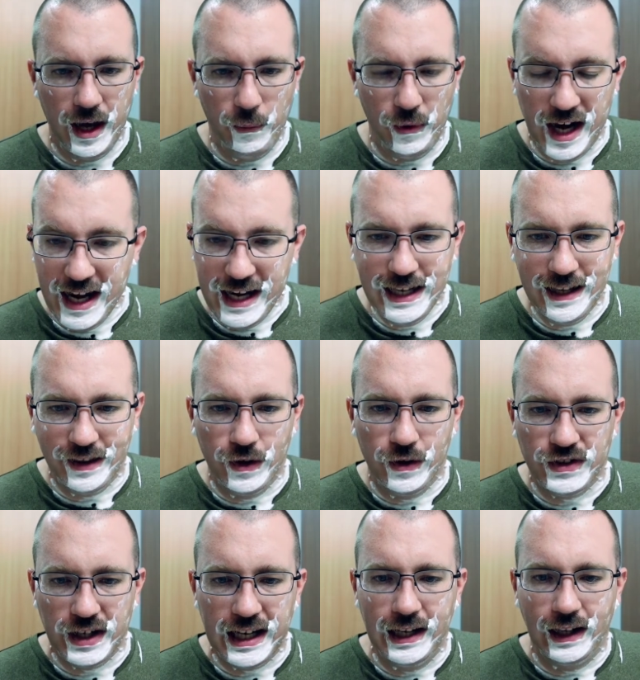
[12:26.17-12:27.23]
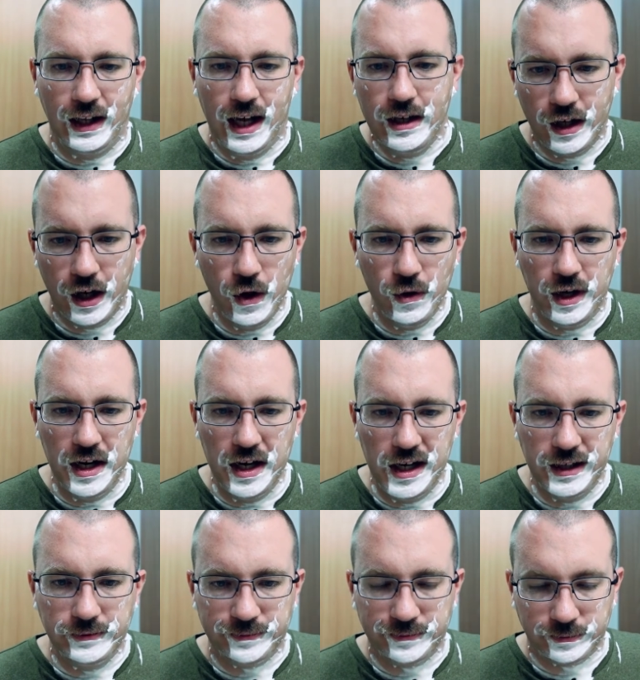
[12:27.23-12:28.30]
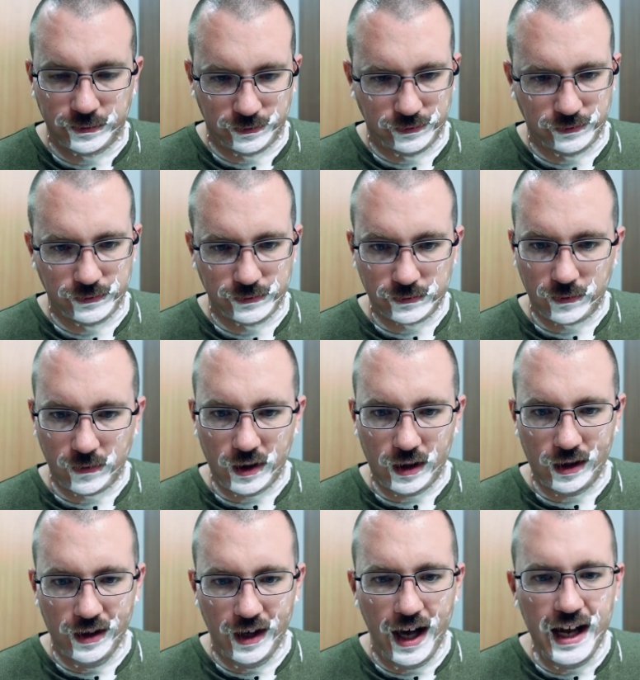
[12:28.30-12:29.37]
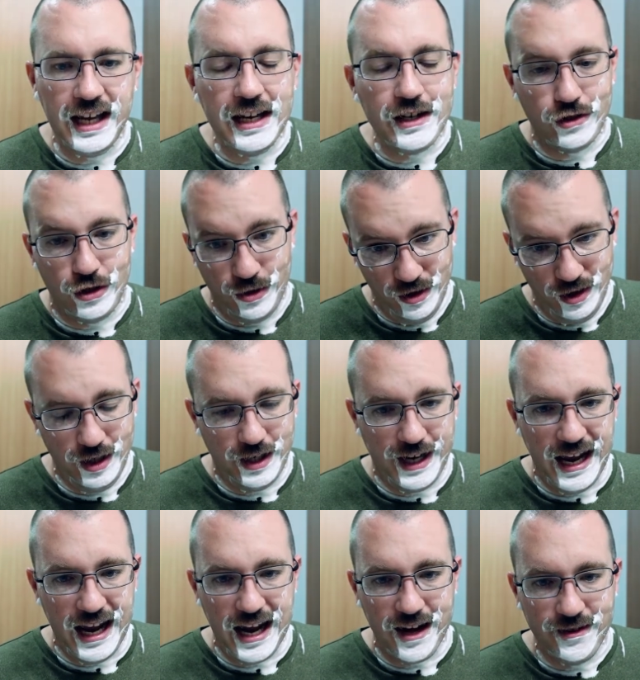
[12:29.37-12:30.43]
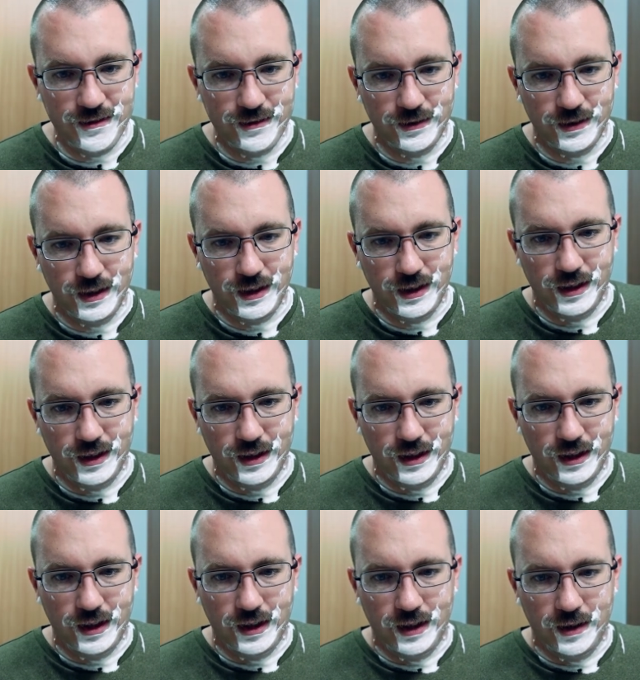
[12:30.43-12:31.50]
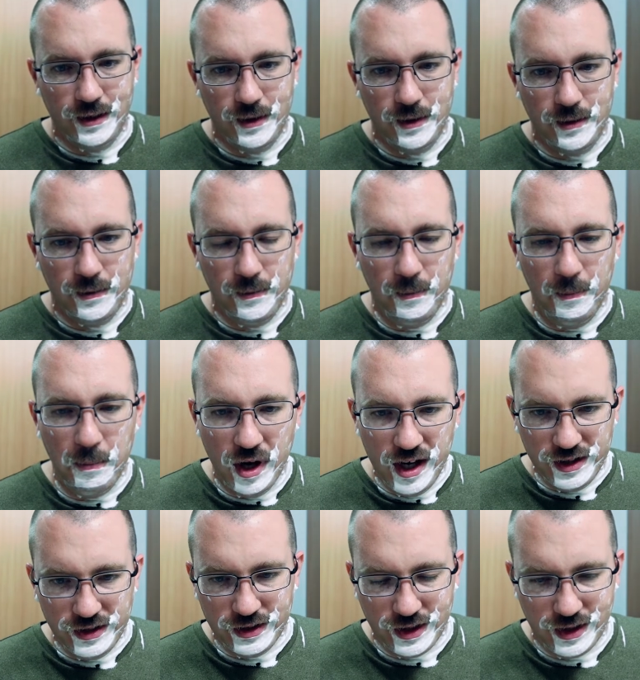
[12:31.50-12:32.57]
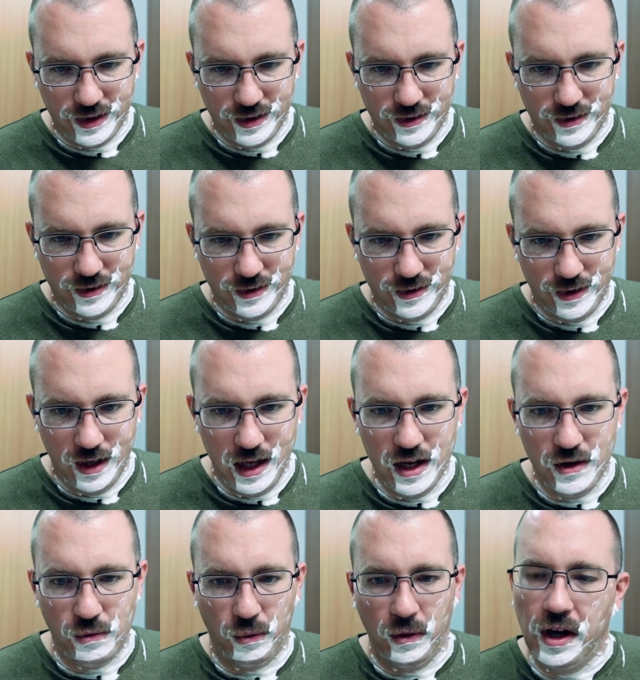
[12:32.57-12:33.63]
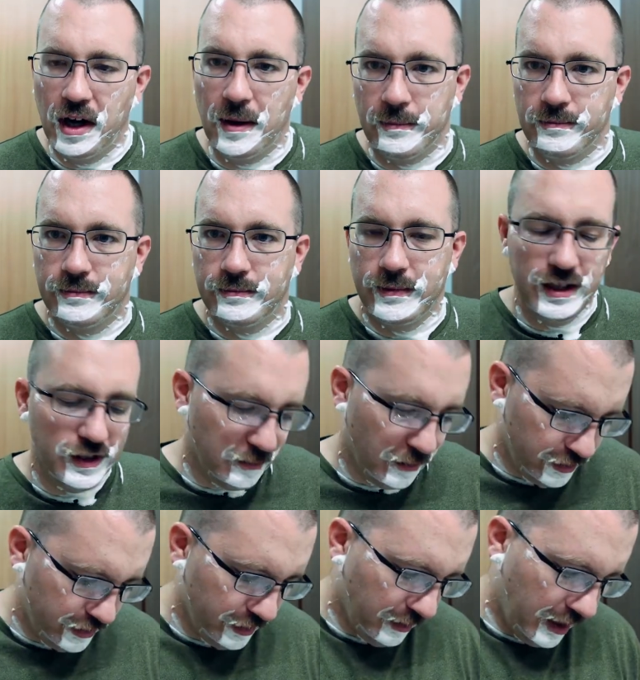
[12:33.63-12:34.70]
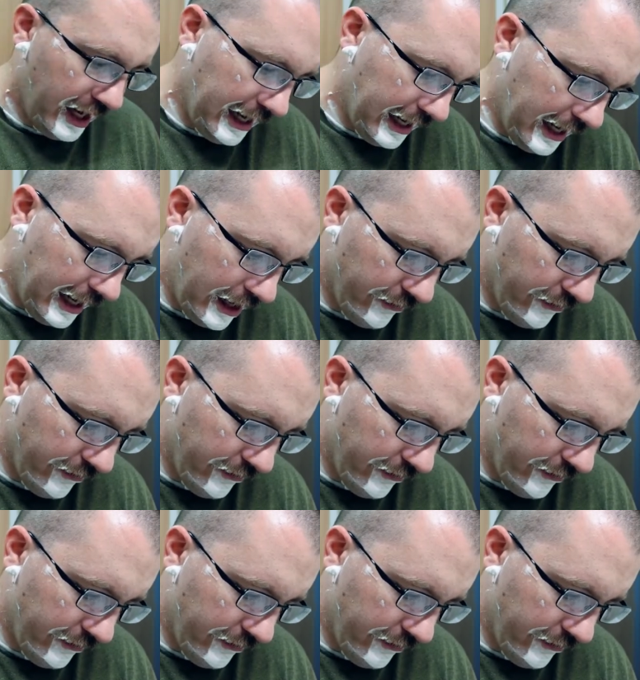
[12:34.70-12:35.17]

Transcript: What I get though is I get a lot of coconut, I get sugar cane, musk, and rum is mostly what I get out